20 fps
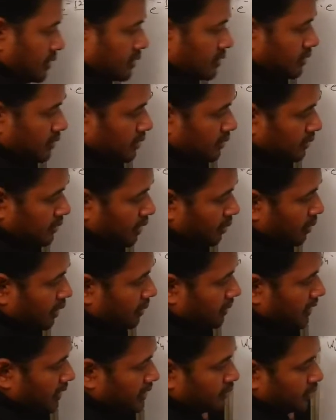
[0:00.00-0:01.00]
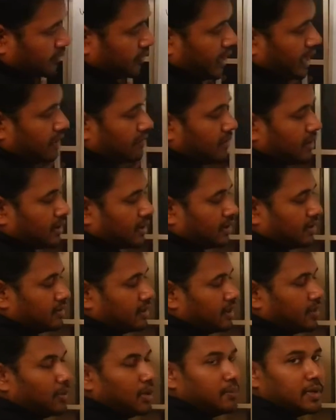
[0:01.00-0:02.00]
So W base 4, wherever
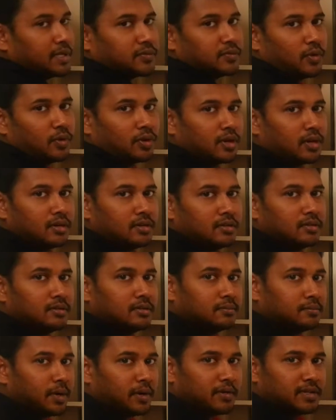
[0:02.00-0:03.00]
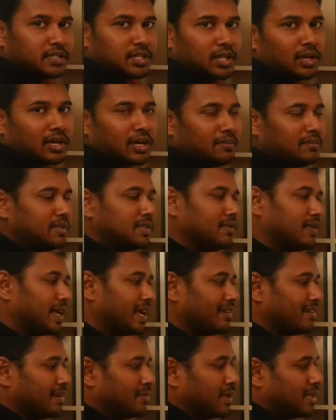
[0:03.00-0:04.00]
W base 4 power 0 comes, we
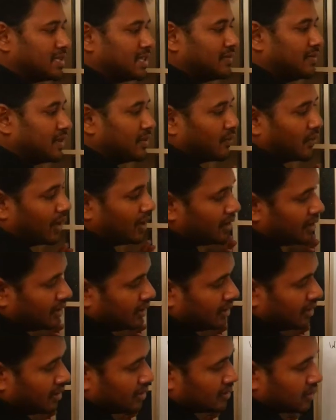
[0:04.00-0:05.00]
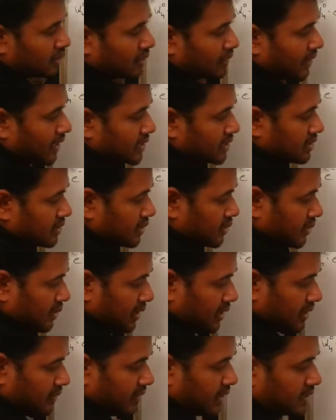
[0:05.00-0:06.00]
can replace it with 1. So the first
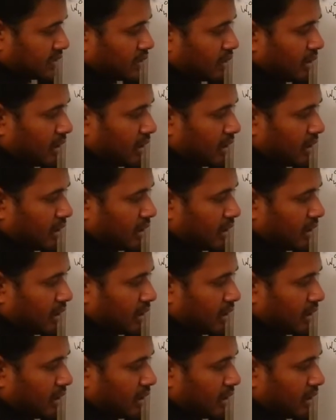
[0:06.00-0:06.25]
row and the first